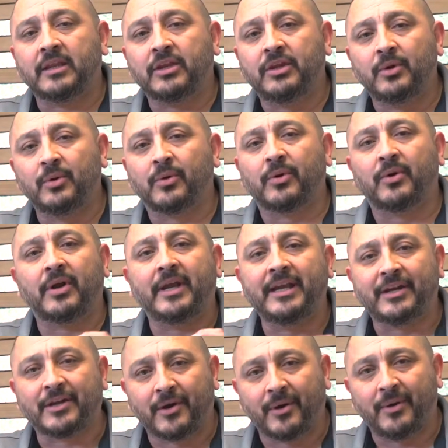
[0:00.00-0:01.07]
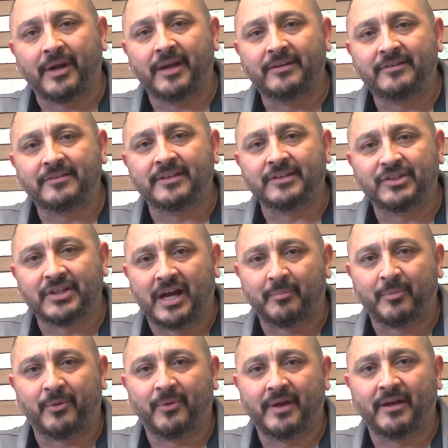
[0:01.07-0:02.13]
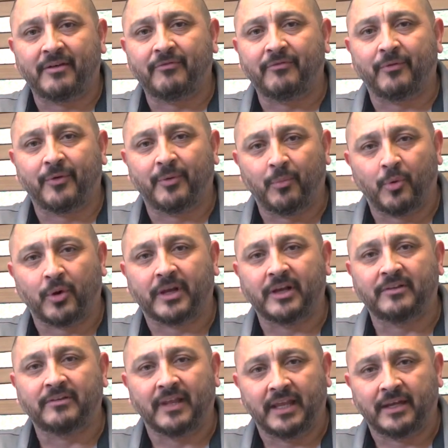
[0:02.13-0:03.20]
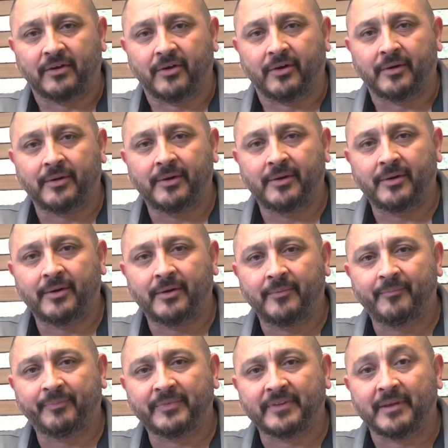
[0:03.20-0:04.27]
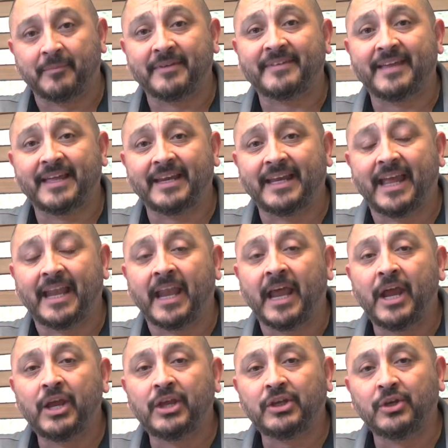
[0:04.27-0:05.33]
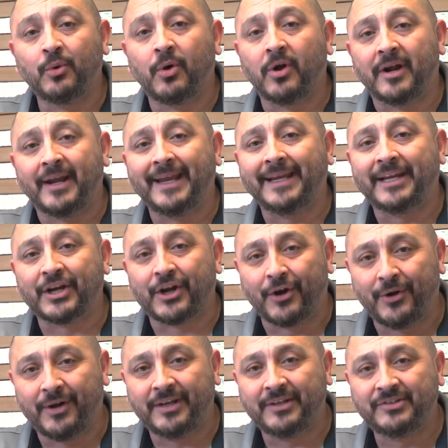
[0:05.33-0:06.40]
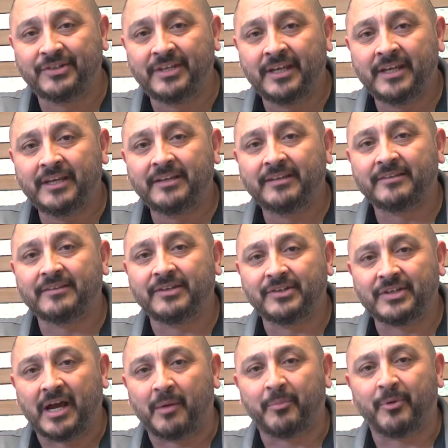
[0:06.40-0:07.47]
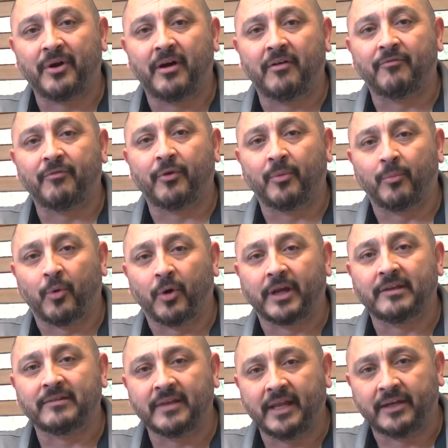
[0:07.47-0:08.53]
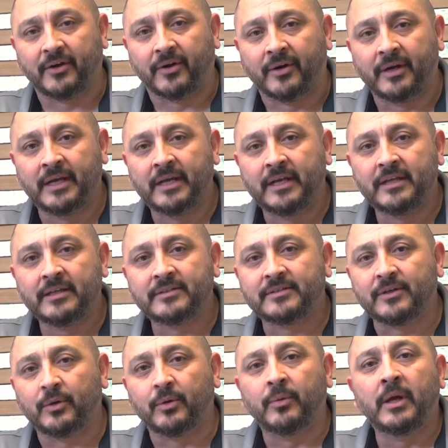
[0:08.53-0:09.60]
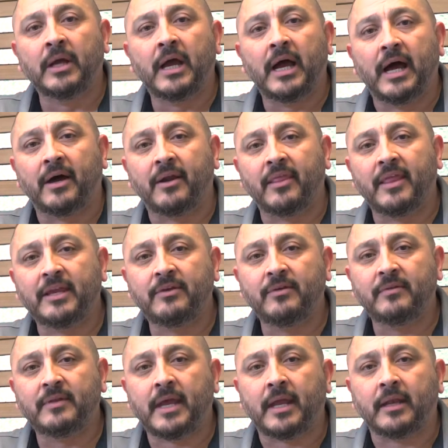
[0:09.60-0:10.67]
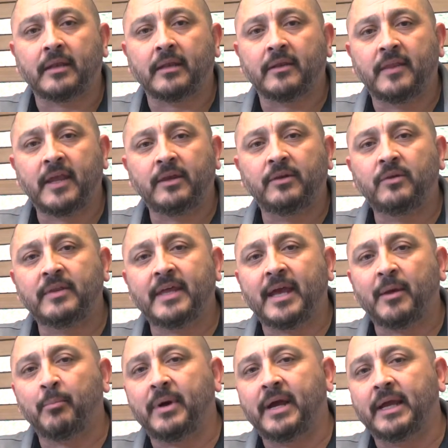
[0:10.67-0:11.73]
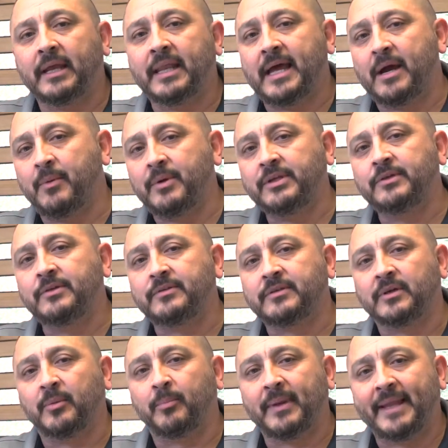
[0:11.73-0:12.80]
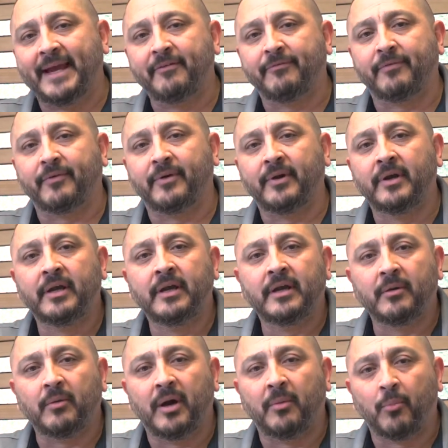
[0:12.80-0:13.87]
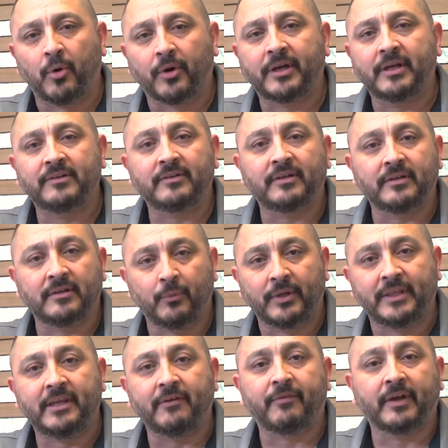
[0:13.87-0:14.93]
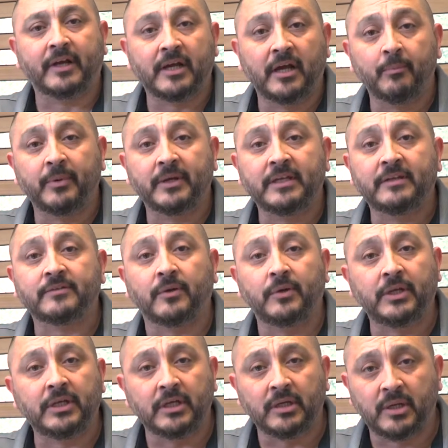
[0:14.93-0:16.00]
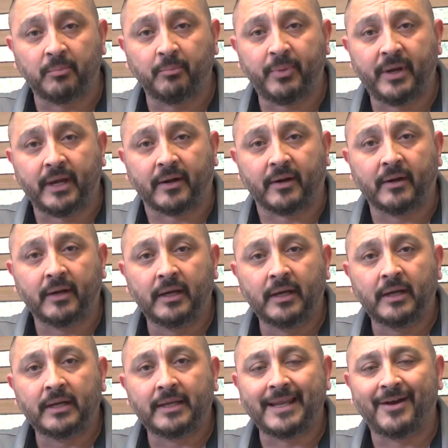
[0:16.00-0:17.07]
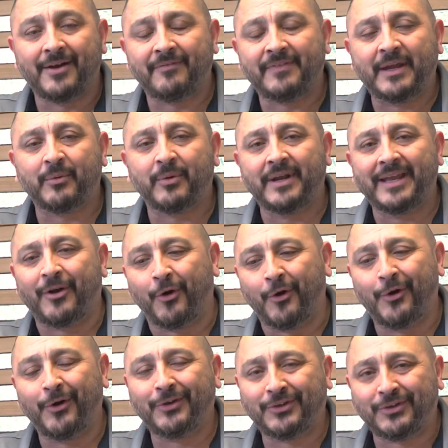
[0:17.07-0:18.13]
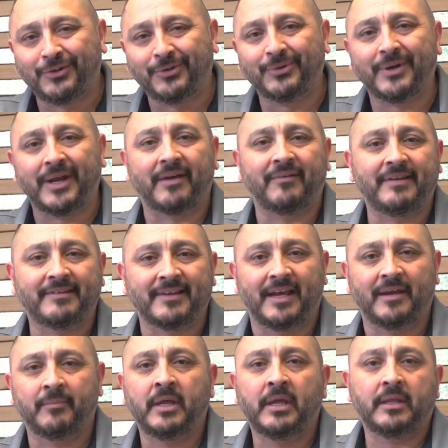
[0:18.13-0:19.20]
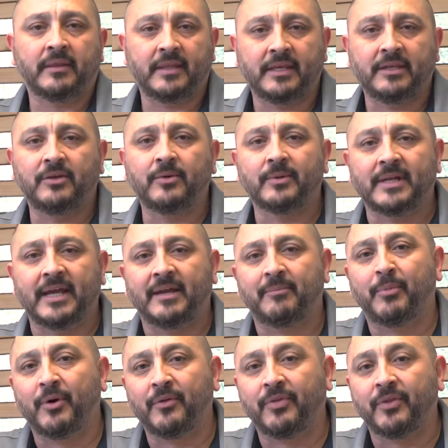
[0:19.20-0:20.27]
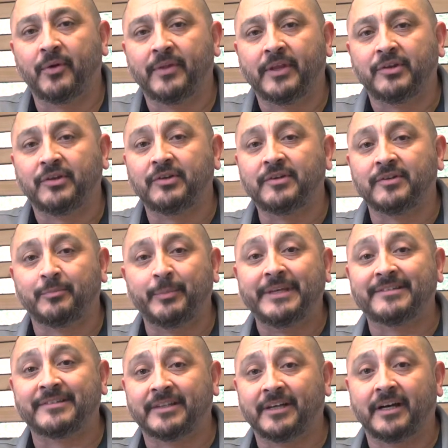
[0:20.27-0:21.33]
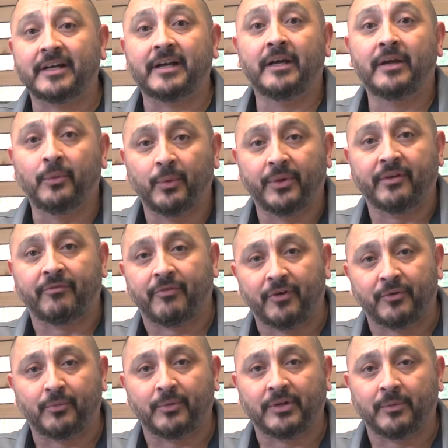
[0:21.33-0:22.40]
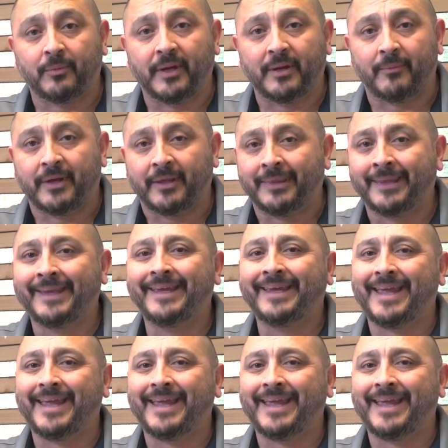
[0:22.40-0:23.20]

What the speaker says: You're encouraged to shop around for a mortgage lender. Let me say that again. You are encouraged to shop around for a mortgage lender. So how do they do that? They do that by allowing you to apply for a mortgage with different companies so you can compare. Now, if they were to hurt you every time, then you and I both know that you'd just be stuck with the first one you went with.